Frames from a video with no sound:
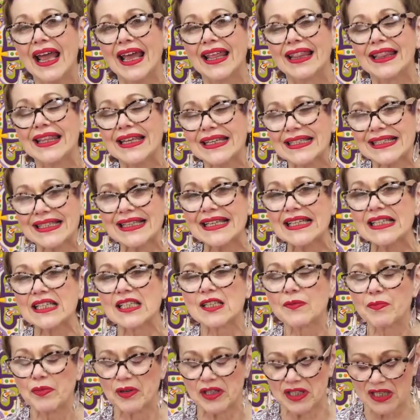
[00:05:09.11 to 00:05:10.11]
This is
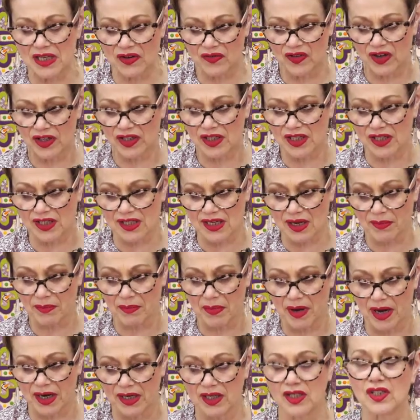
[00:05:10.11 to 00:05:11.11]
specific to
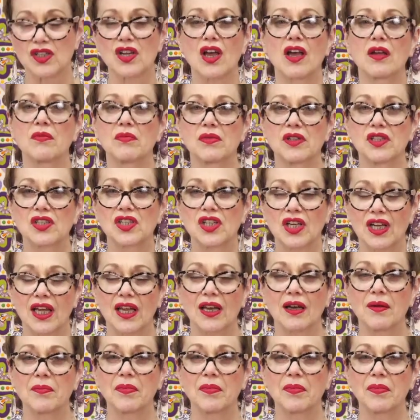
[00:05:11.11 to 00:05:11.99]
my sewing machine,